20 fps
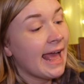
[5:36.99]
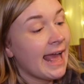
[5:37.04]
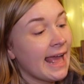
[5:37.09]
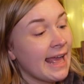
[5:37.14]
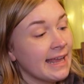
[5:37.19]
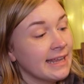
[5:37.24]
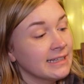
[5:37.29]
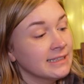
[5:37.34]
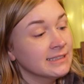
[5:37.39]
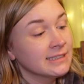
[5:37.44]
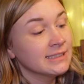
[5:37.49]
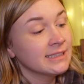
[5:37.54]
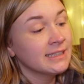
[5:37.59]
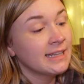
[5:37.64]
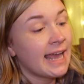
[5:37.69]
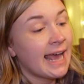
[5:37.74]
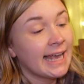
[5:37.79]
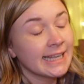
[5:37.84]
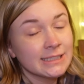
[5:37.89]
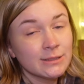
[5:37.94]
and
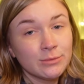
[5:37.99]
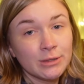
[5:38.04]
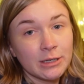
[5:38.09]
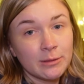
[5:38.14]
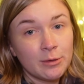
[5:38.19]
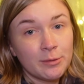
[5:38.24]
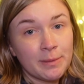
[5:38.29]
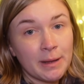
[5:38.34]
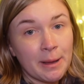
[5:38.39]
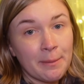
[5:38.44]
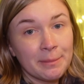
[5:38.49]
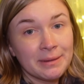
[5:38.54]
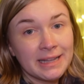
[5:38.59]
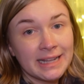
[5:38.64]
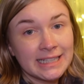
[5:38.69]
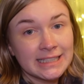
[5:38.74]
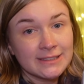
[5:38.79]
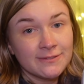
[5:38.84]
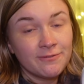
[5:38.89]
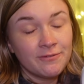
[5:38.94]
as a wearable pump,
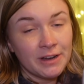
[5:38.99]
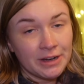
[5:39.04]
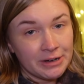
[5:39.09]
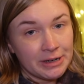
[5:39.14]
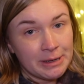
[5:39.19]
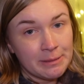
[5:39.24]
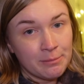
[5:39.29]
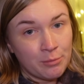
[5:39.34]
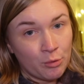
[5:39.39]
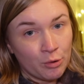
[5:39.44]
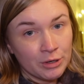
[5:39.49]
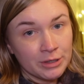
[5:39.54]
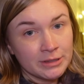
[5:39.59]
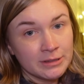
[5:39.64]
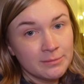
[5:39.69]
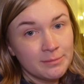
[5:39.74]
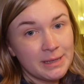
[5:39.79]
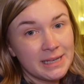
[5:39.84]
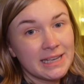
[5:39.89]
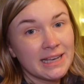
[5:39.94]
that is very
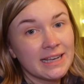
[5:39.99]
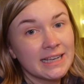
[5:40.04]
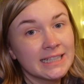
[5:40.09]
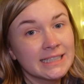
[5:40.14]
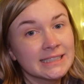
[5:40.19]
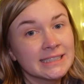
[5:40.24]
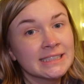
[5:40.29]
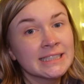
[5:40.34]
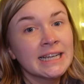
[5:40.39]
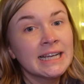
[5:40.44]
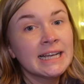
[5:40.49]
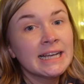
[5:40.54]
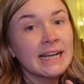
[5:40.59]
important because